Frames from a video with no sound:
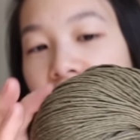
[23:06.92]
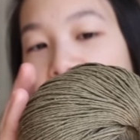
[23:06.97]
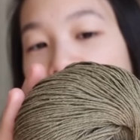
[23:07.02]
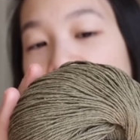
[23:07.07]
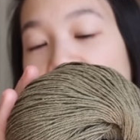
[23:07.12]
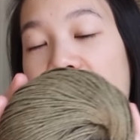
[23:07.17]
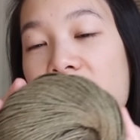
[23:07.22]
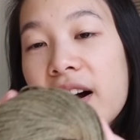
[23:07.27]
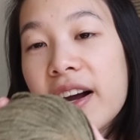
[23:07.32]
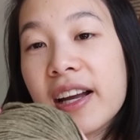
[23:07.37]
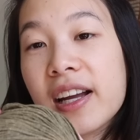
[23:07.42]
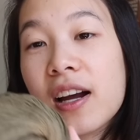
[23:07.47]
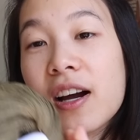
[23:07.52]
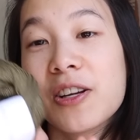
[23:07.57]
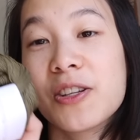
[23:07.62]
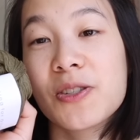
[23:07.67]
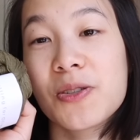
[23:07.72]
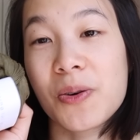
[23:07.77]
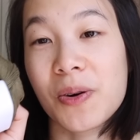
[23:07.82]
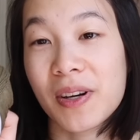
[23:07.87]
I
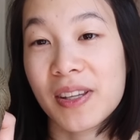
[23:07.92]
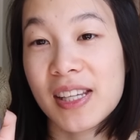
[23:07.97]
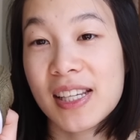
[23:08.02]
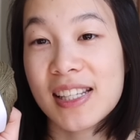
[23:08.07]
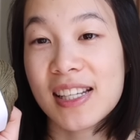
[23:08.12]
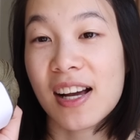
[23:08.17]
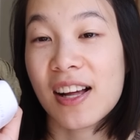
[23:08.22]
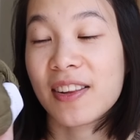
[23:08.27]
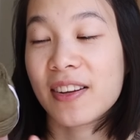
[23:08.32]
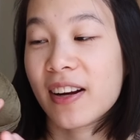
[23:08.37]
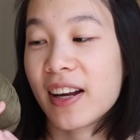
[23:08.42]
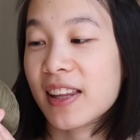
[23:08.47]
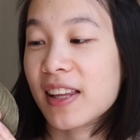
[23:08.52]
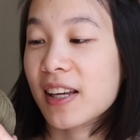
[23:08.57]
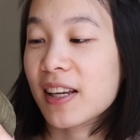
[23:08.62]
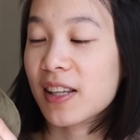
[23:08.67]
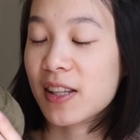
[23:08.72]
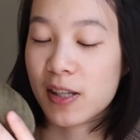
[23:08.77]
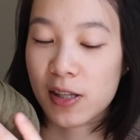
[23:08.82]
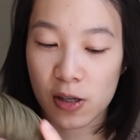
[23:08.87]
adore this color. I
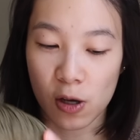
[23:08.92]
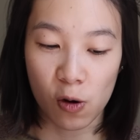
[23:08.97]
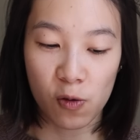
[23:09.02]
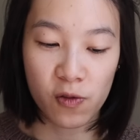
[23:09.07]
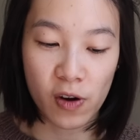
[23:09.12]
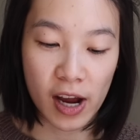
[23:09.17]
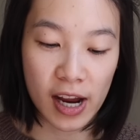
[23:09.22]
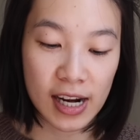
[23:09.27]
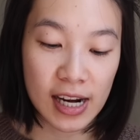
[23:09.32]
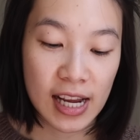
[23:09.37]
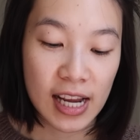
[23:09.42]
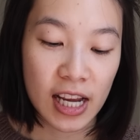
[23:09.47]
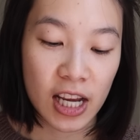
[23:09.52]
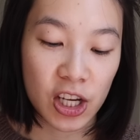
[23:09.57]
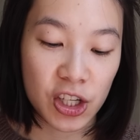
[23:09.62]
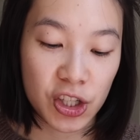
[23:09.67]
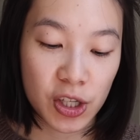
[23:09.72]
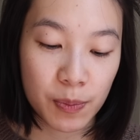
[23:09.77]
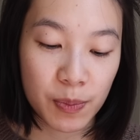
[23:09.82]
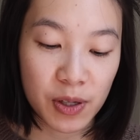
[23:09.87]
think it's so fun.
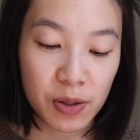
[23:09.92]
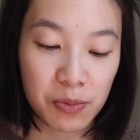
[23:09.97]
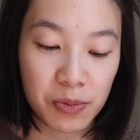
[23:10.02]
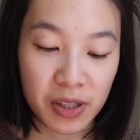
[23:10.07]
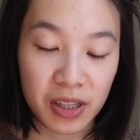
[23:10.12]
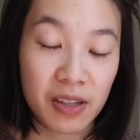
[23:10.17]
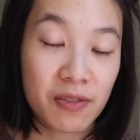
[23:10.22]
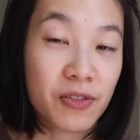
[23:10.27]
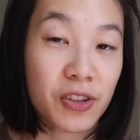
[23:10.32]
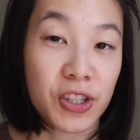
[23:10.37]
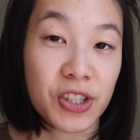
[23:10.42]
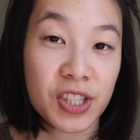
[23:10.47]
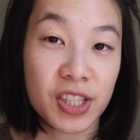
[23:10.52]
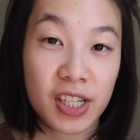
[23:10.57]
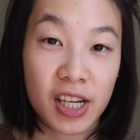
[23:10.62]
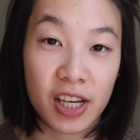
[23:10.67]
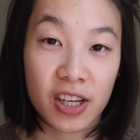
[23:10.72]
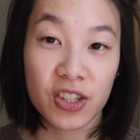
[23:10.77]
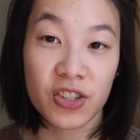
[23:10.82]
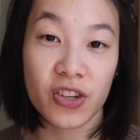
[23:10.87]
It should be a really
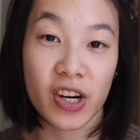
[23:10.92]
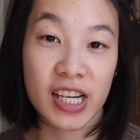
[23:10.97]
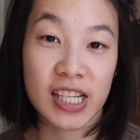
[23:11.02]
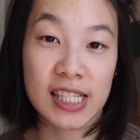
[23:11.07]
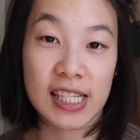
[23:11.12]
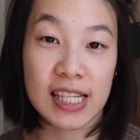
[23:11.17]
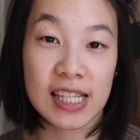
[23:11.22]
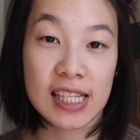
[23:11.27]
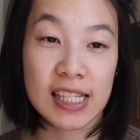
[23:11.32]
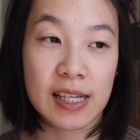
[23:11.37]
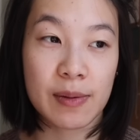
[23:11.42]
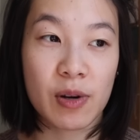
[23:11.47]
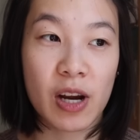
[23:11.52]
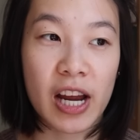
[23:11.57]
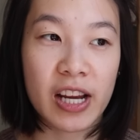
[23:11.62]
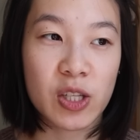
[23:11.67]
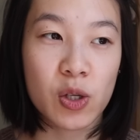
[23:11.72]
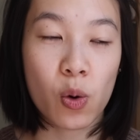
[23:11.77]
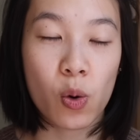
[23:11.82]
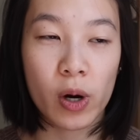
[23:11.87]
versatile dress in the summer.
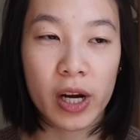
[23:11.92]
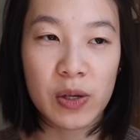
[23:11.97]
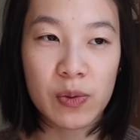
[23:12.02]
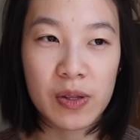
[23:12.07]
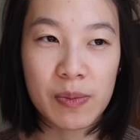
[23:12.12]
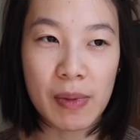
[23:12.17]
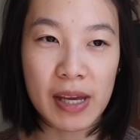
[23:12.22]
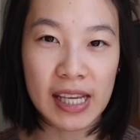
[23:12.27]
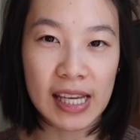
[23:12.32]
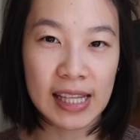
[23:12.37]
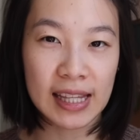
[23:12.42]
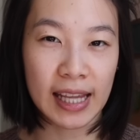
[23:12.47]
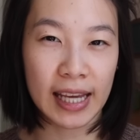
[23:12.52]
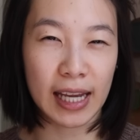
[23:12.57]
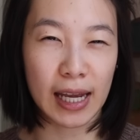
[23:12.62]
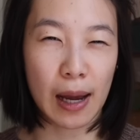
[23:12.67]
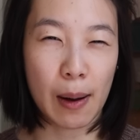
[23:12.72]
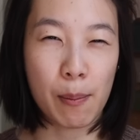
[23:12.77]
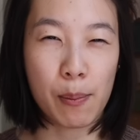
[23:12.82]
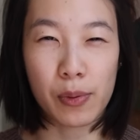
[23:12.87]
I toyed with making
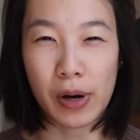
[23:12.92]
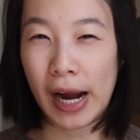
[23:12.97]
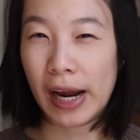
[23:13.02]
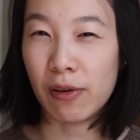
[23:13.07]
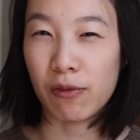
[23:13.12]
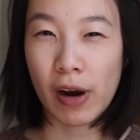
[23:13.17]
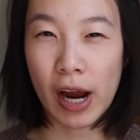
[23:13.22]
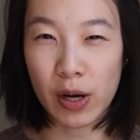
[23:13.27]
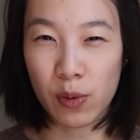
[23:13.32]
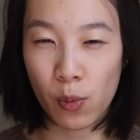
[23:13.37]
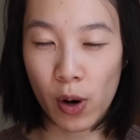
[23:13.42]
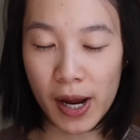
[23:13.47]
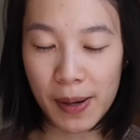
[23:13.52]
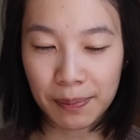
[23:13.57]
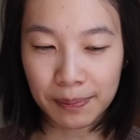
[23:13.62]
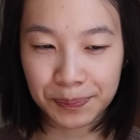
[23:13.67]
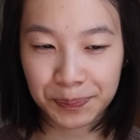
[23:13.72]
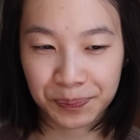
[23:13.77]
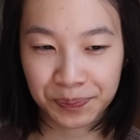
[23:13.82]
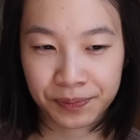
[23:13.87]
like a bright red
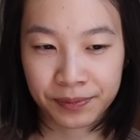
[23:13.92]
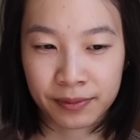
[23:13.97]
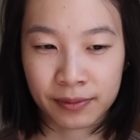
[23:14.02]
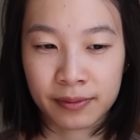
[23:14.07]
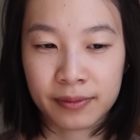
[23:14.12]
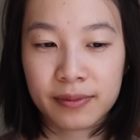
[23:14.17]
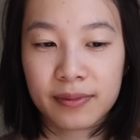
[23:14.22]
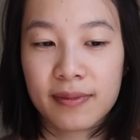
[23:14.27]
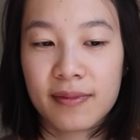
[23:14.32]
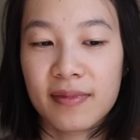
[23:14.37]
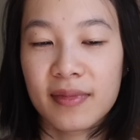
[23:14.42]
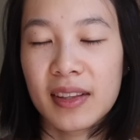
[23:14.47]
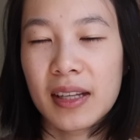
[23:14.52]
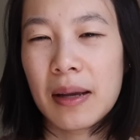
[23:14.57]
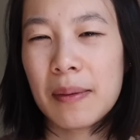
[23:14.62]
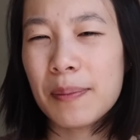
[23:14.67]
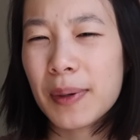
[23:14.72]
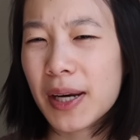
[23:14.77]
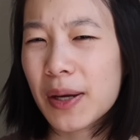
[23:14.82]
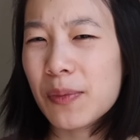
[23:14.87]
one,
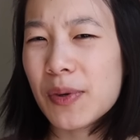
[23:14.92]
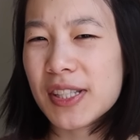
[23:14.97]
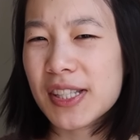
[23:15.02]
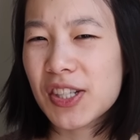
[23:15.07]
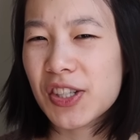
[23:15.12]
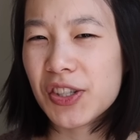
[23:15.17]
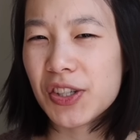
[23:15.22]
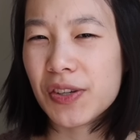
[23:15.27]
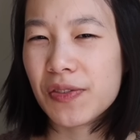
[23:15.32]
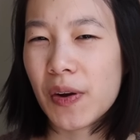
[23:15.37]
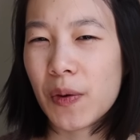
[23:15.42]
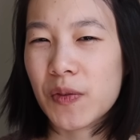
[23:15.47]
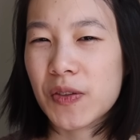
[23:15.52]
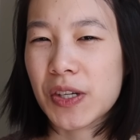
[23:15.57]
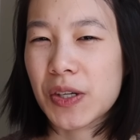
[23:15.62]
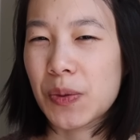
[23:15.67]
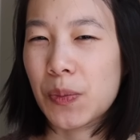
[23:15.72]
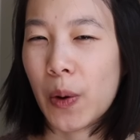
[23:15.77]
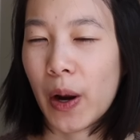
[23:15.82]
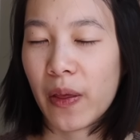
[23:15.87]
but I wasn't sure if I was
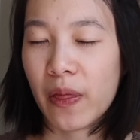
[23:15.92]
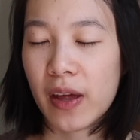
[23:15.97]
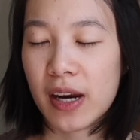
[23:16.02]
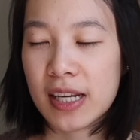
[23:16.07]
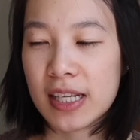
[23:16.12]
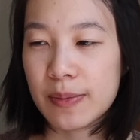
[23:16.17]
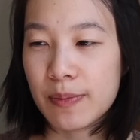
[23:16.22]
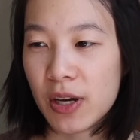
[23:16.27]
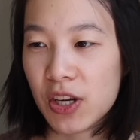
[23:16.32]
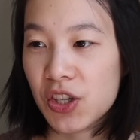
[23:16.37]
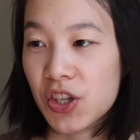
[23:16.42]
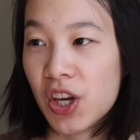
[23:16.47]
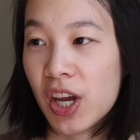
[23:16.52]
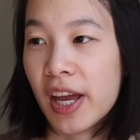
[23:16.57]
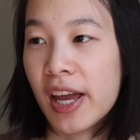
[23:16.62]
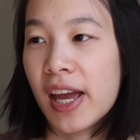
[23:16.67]
going to wear that as much.